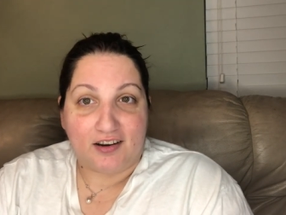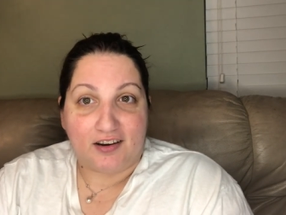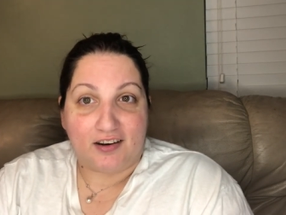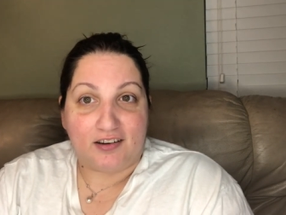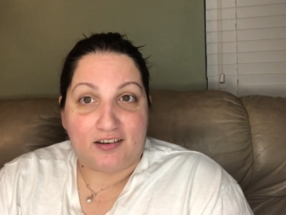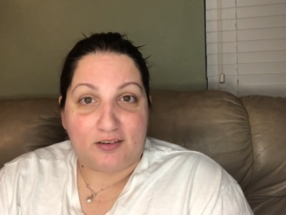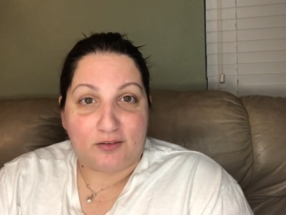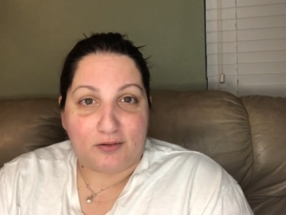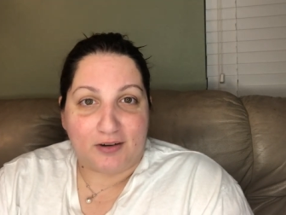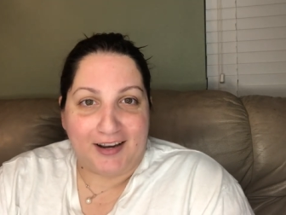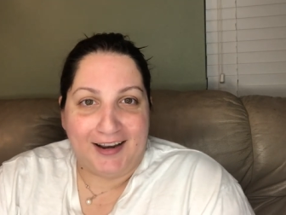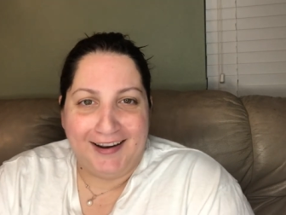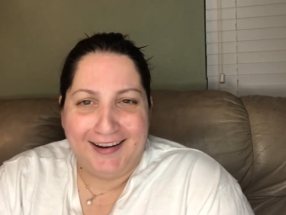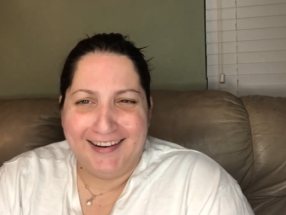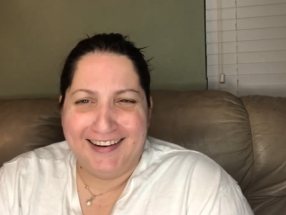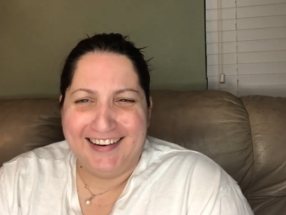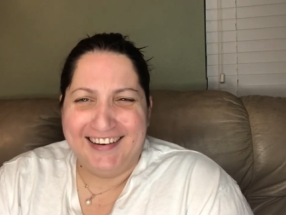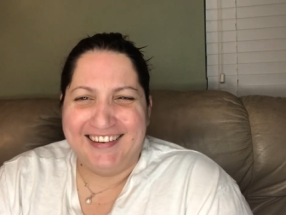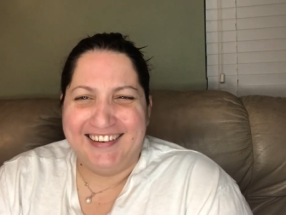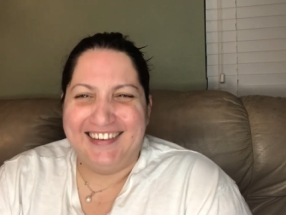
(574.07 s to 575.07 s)
in
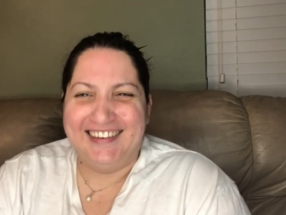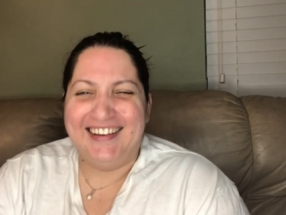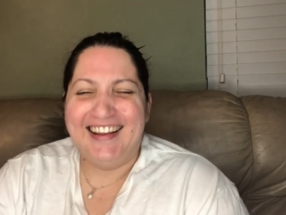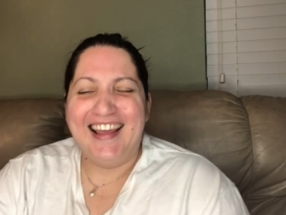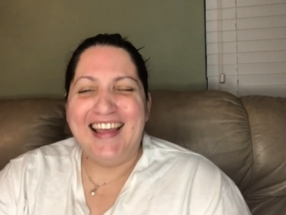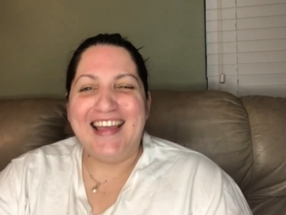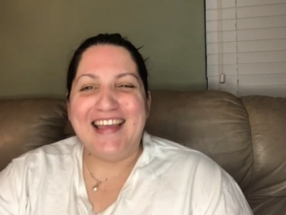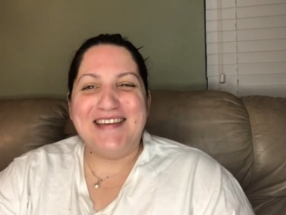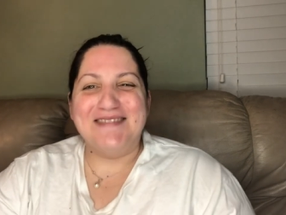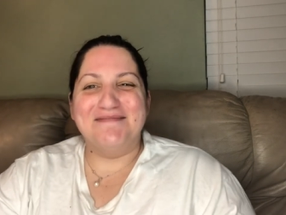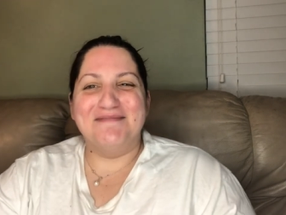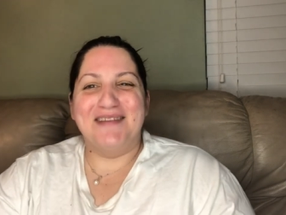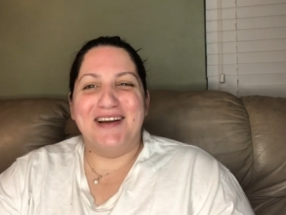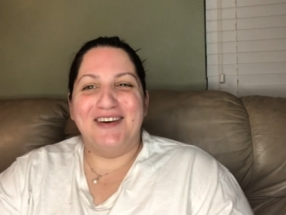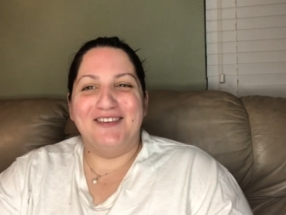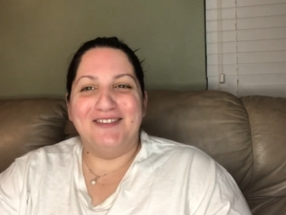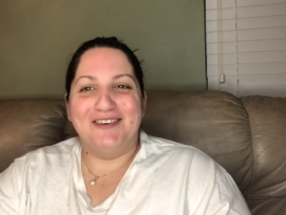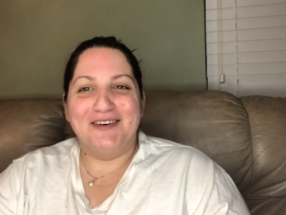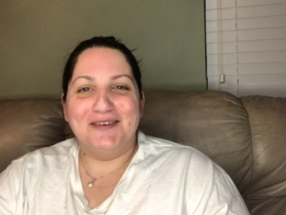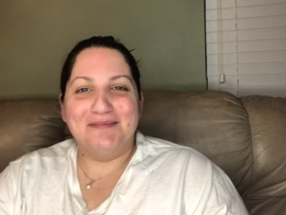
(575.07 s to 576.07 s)

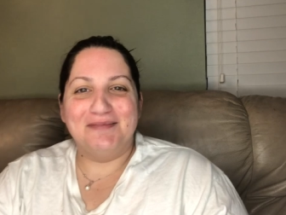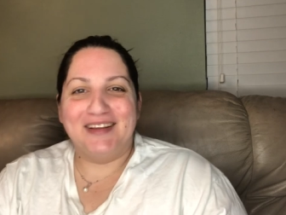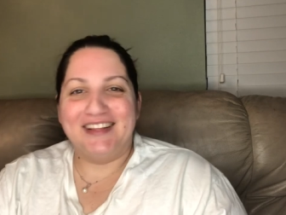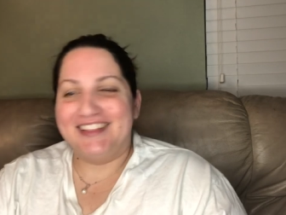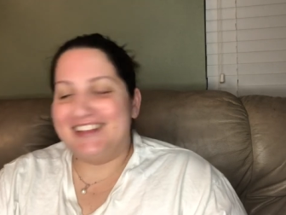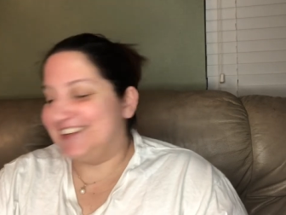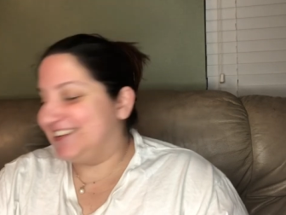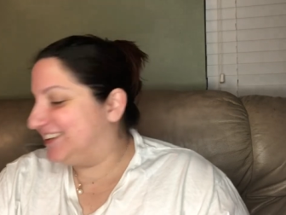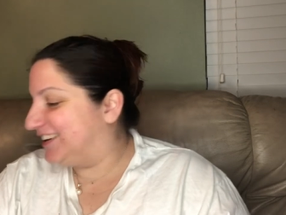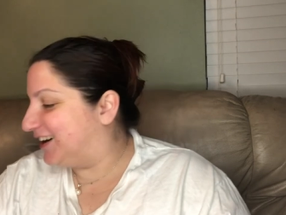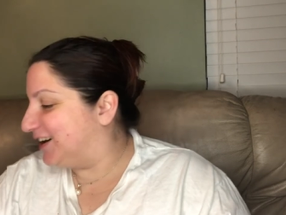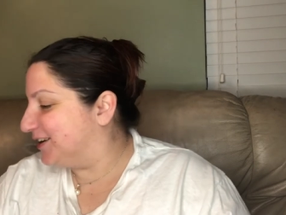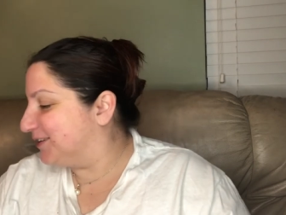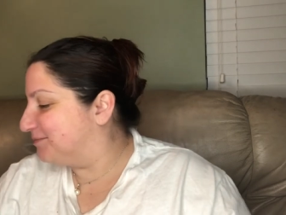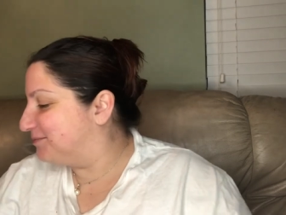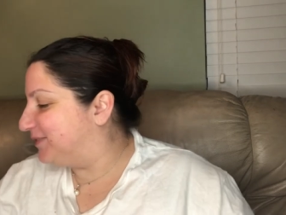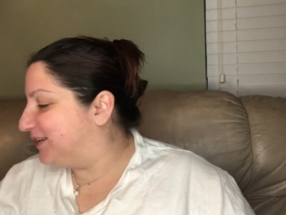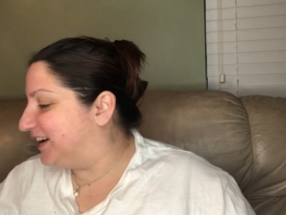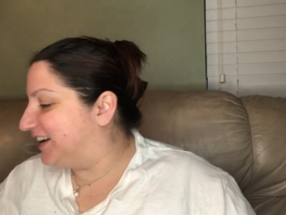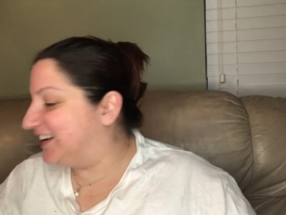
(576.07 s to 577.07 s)
my room in the dark.
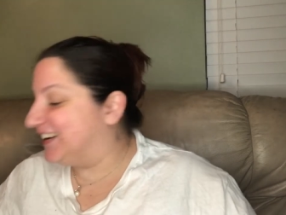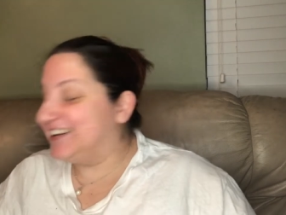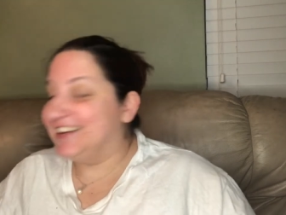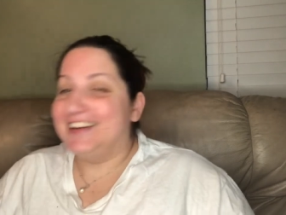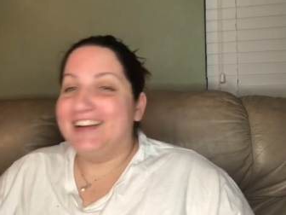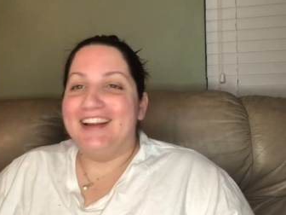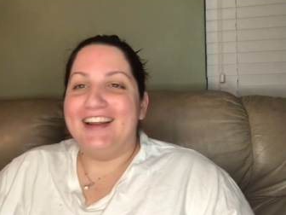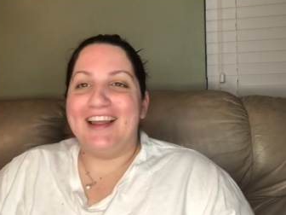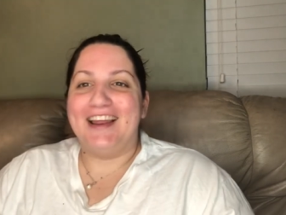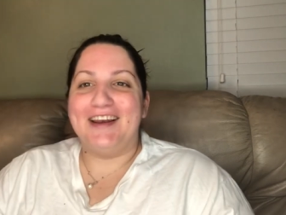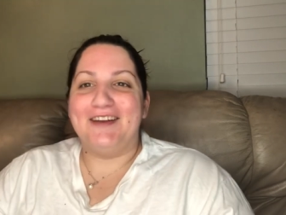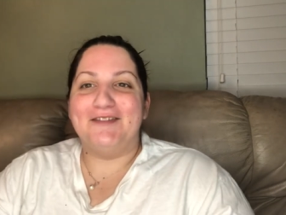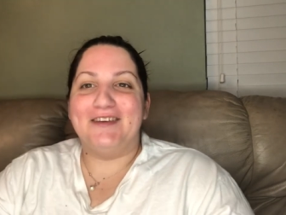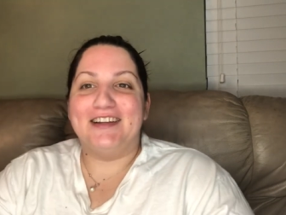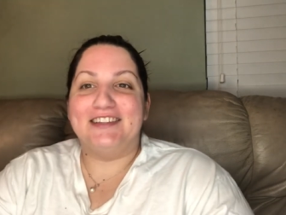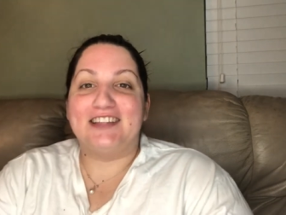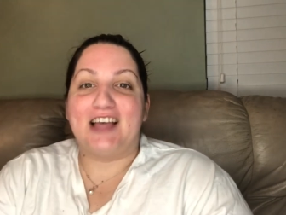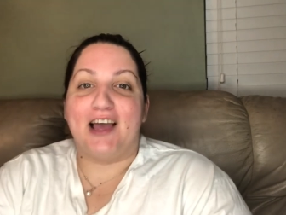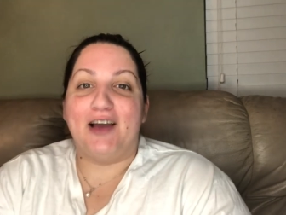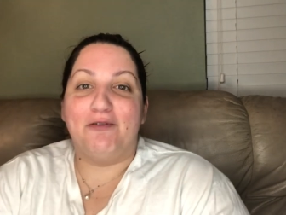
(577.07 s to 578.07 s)
But
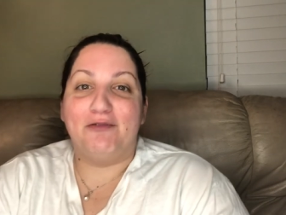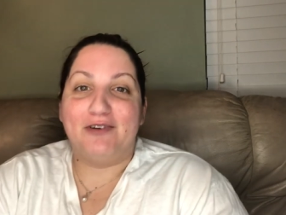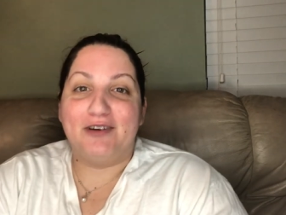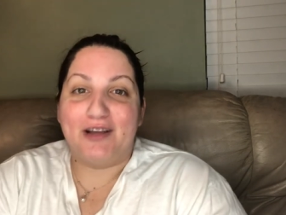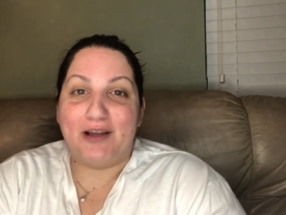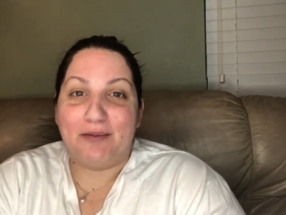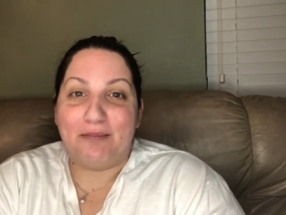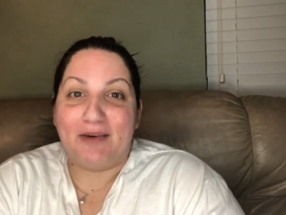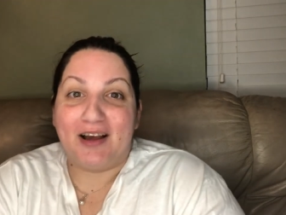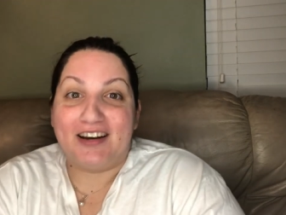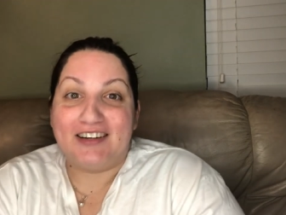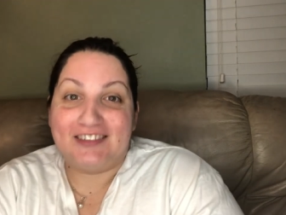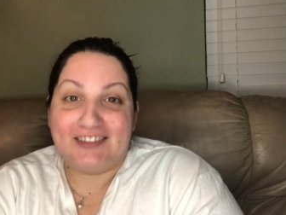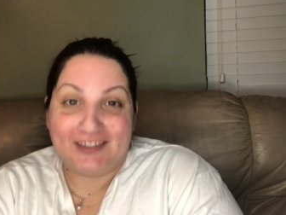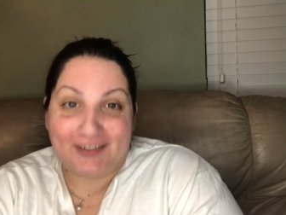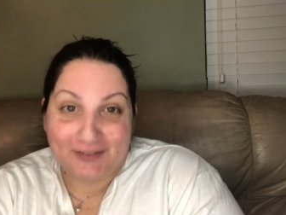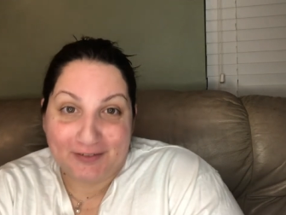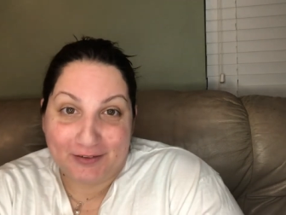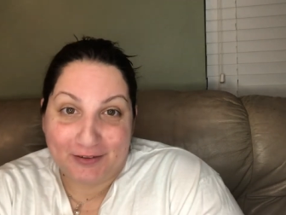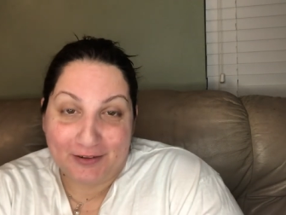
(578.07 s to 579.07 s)
anyways, I will get back
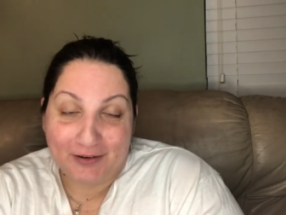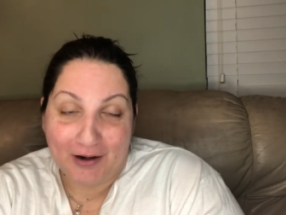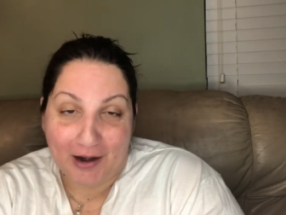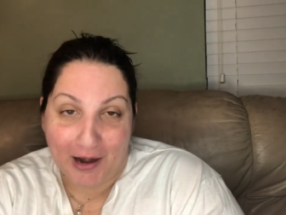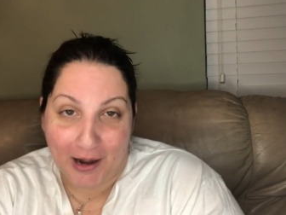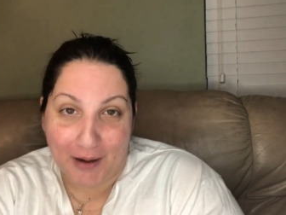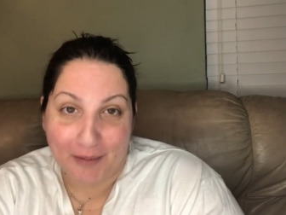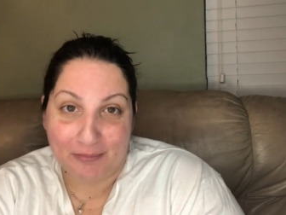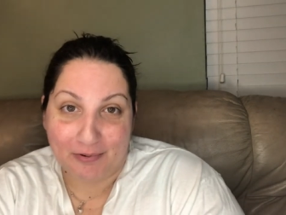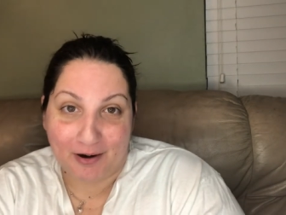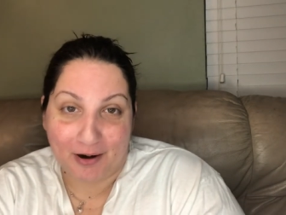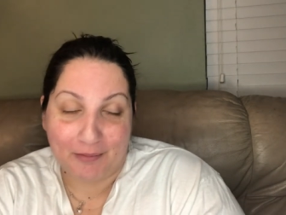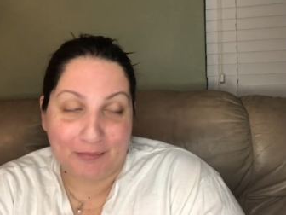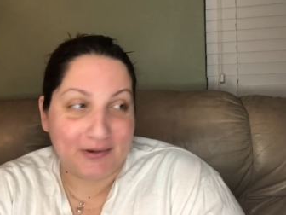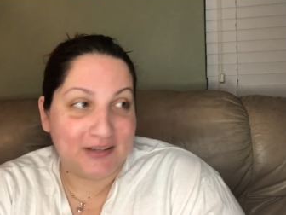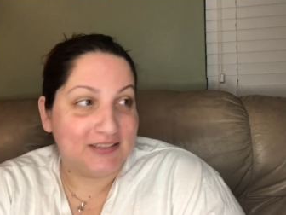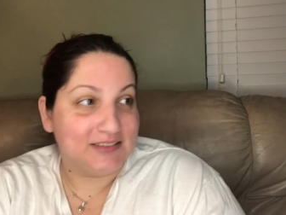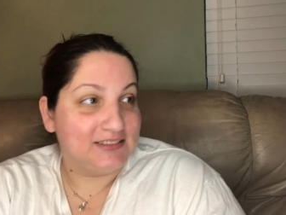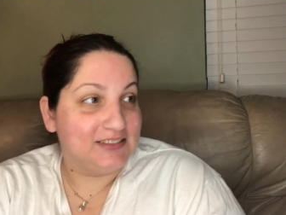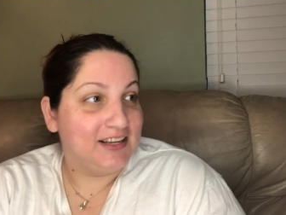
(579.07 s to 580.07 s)
to you, I
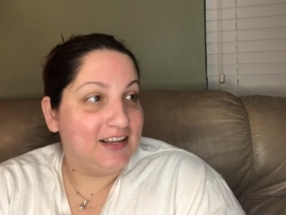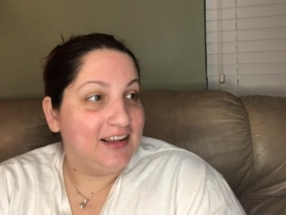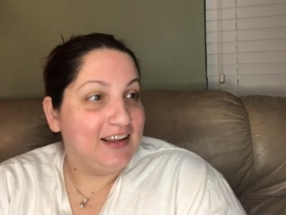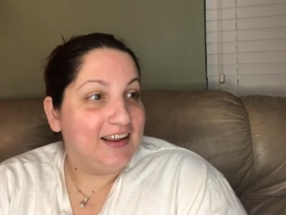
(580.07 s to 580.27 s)
promise.